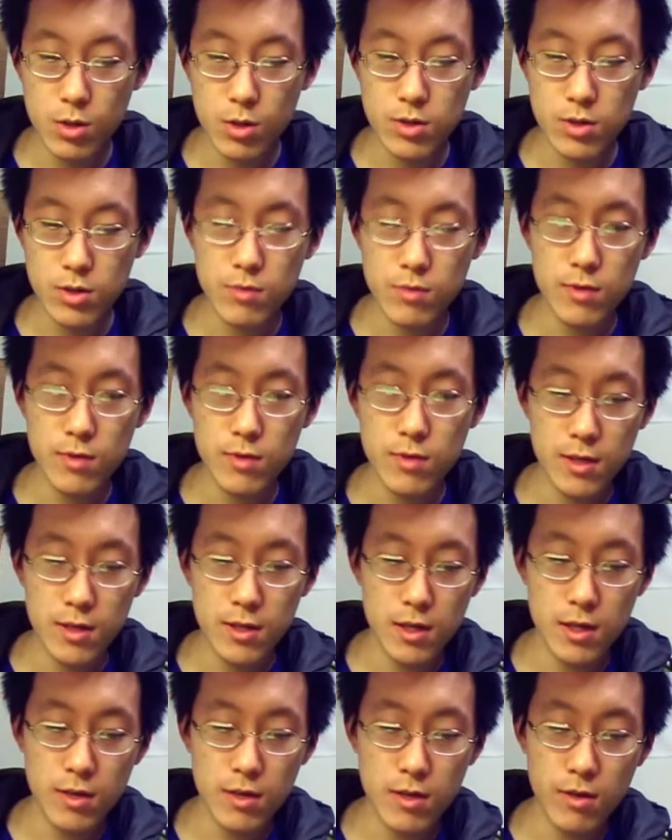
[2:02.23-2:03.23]
current you really
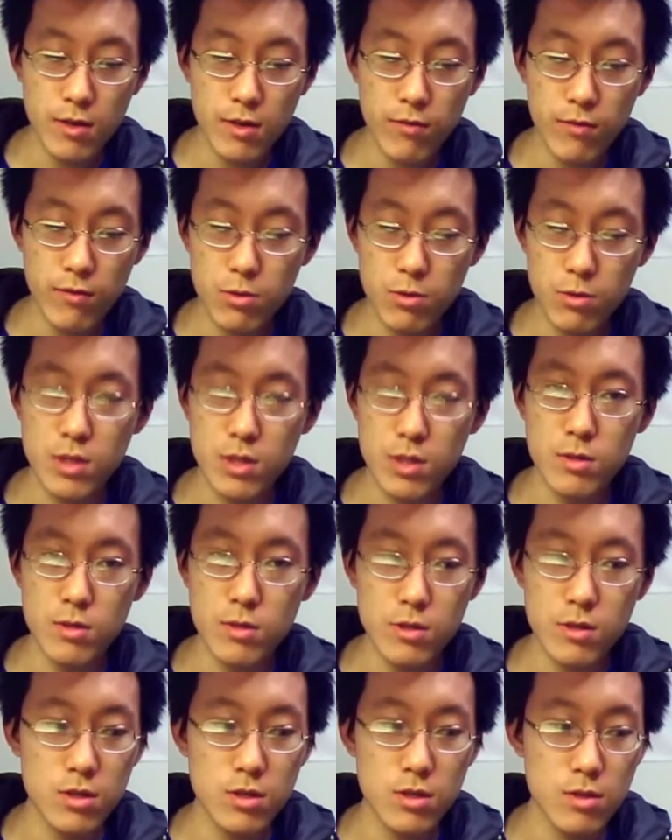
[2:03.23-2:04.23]
need for brain
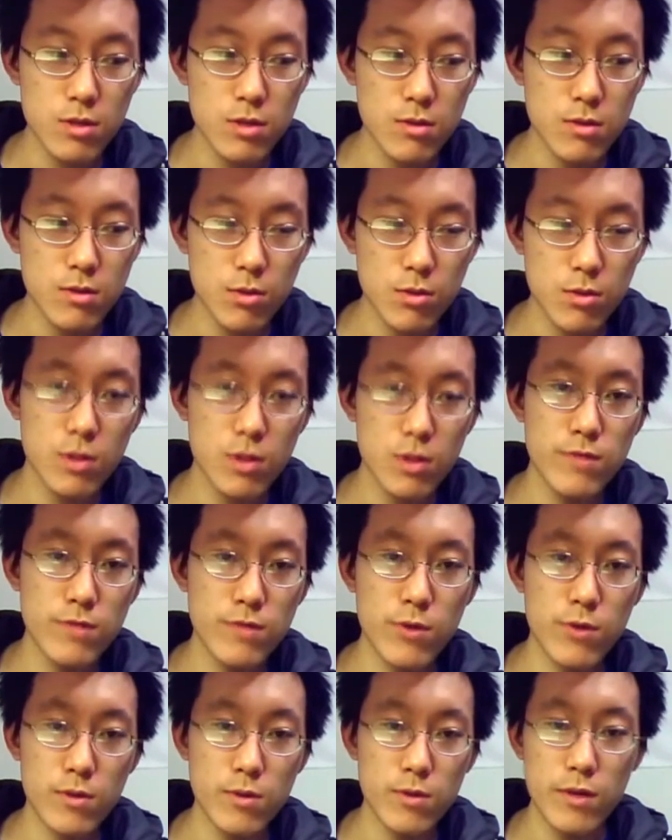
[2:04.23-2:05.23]
stimulation, or at
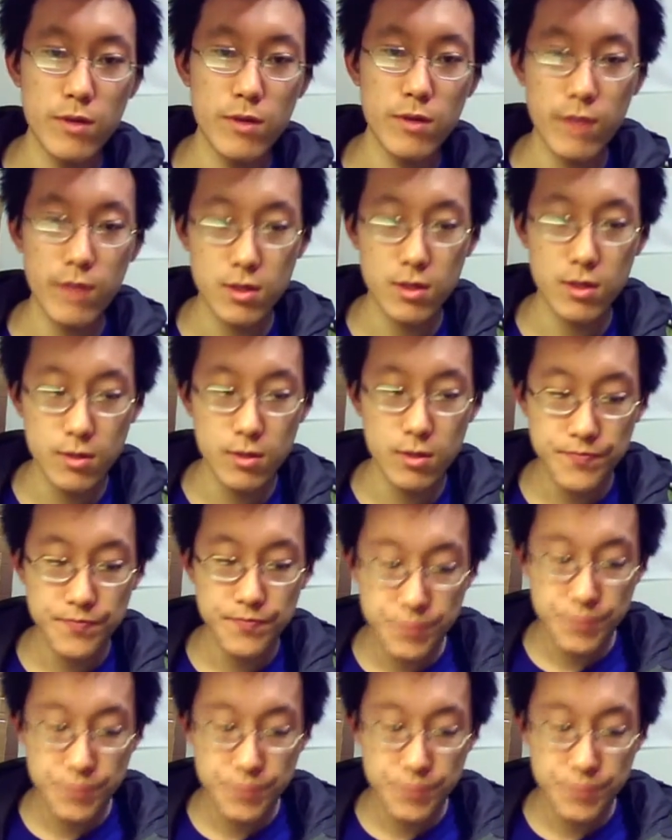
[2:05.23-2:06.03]
least for the effect.